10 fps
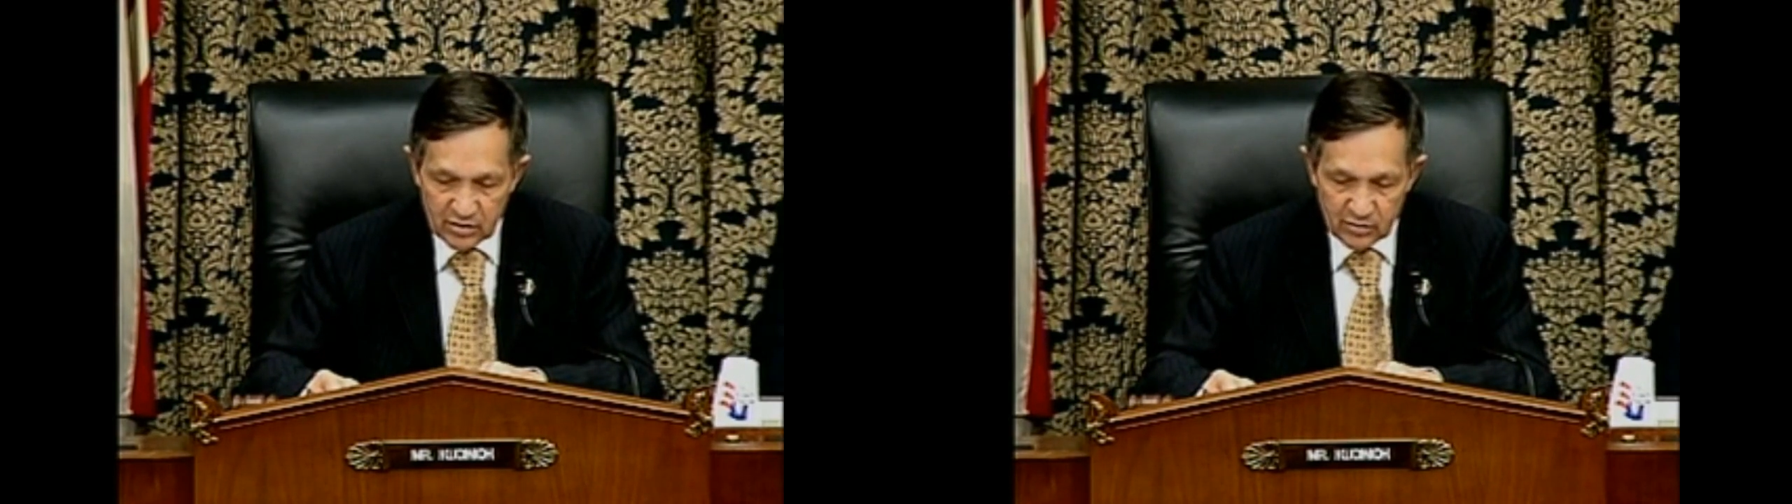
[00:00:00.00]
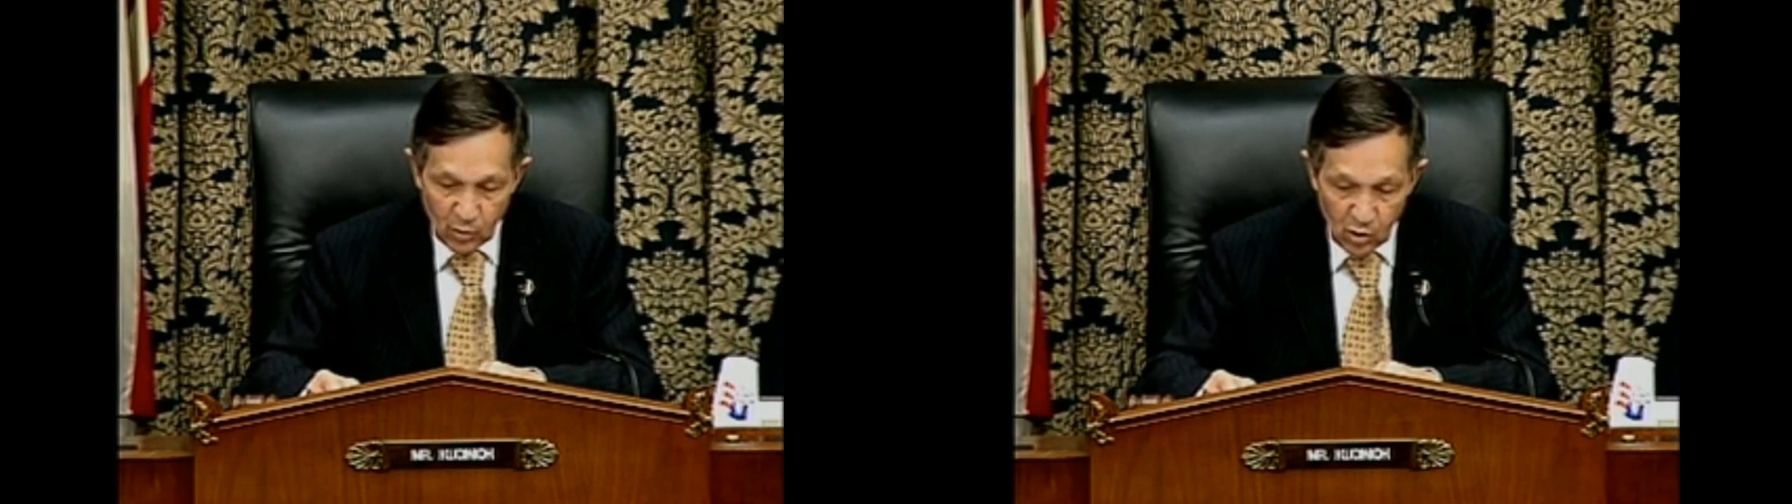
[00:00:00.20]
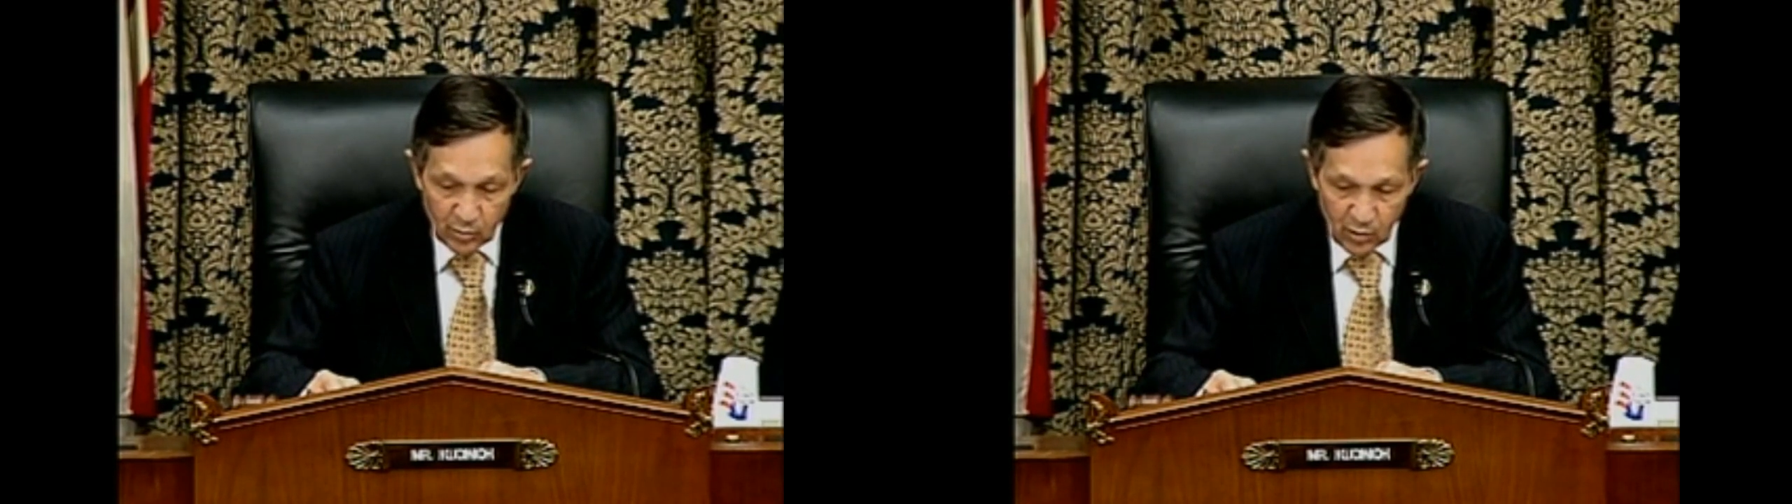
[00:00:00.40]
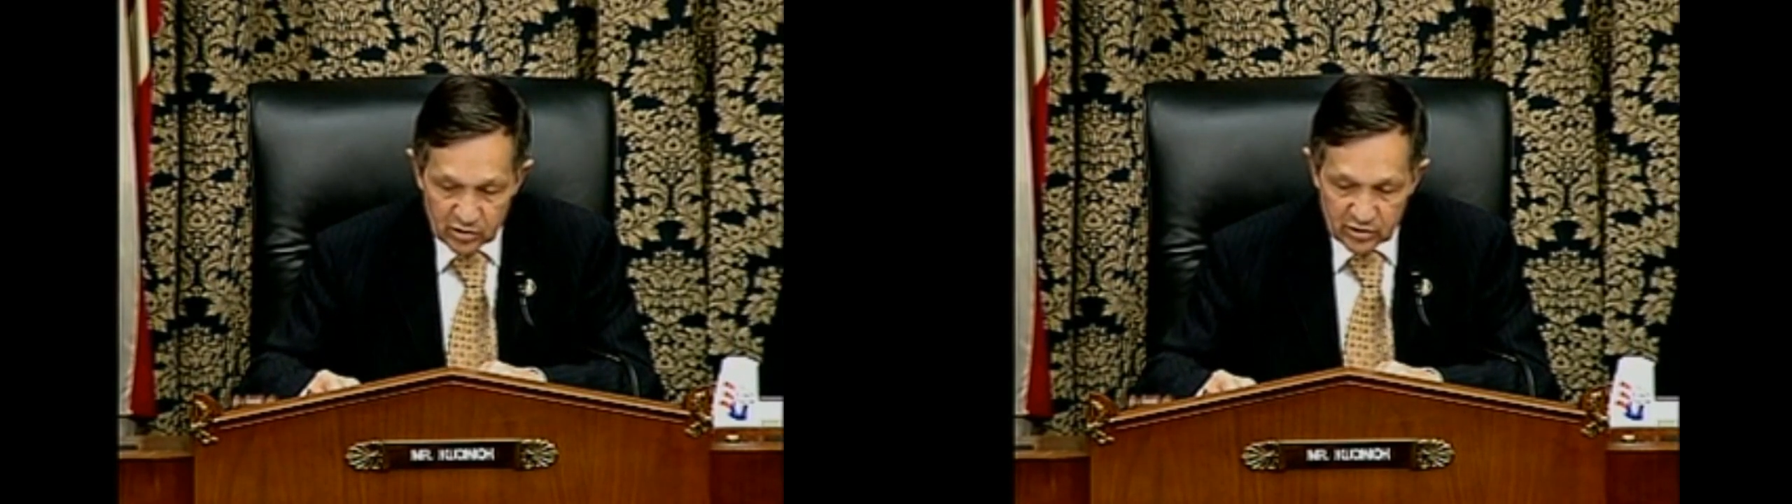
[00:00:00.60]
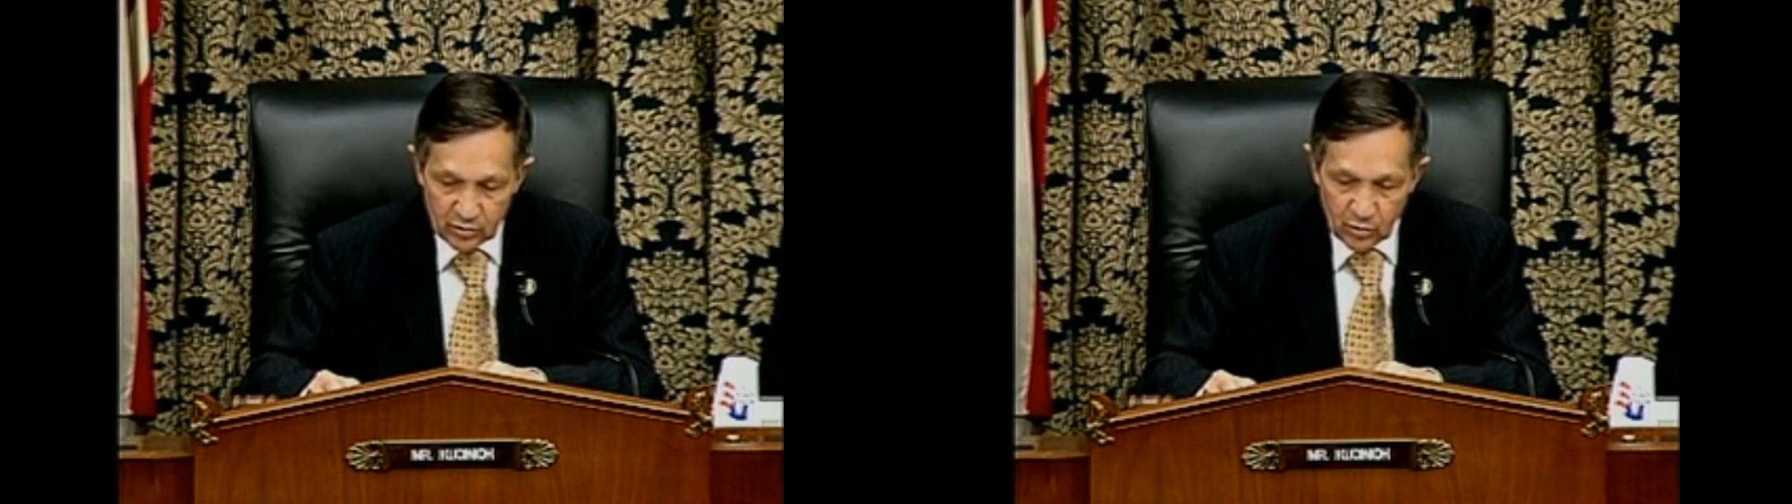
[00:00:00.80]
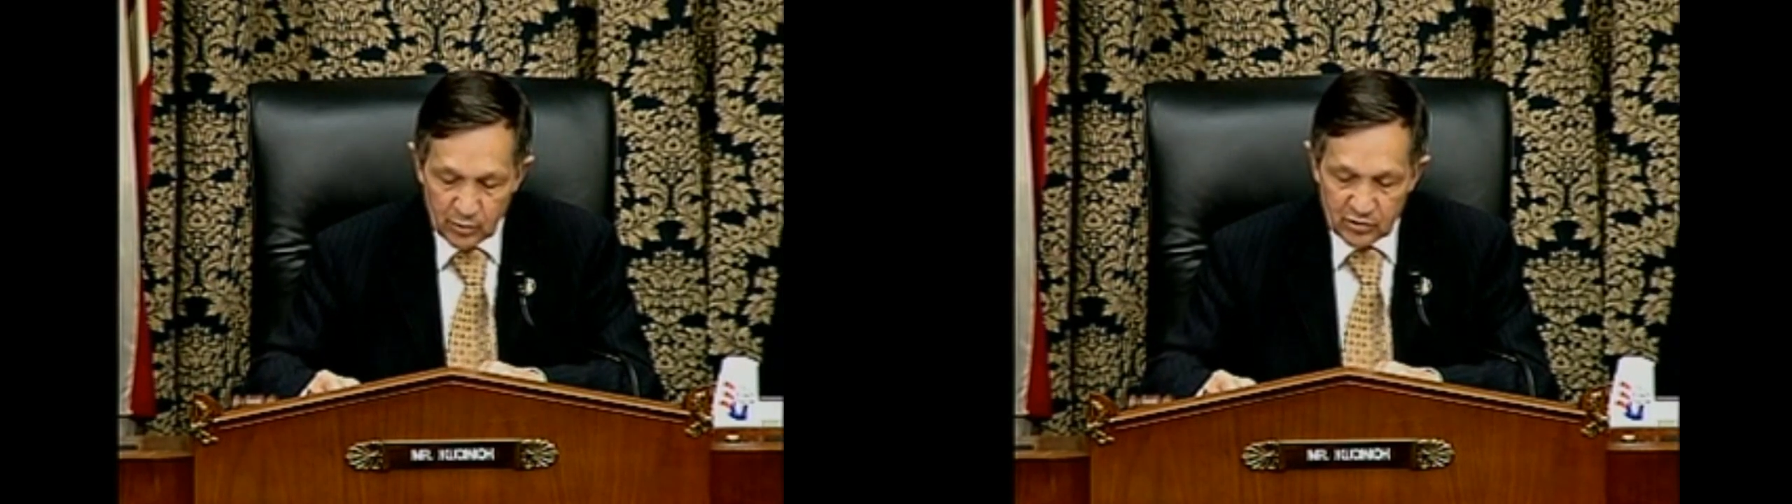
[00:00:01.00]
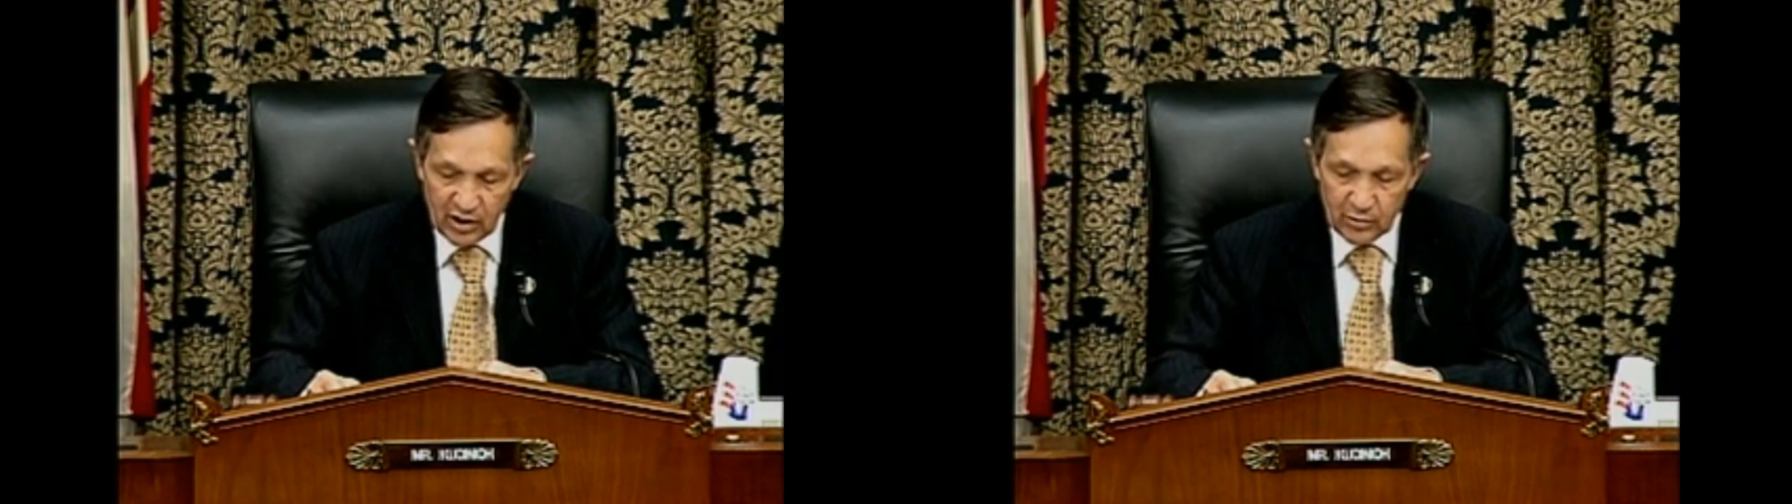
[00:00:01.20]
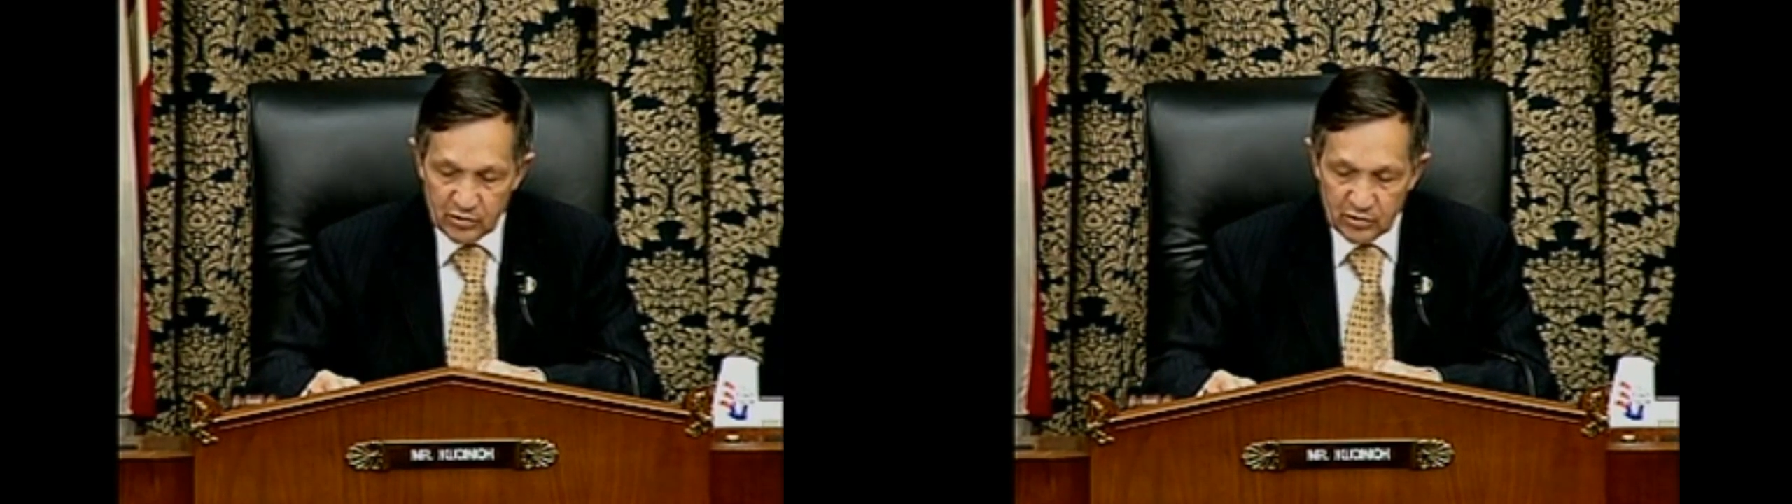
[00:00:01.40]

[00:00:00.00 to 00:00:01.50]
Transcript: of more multi-herbicide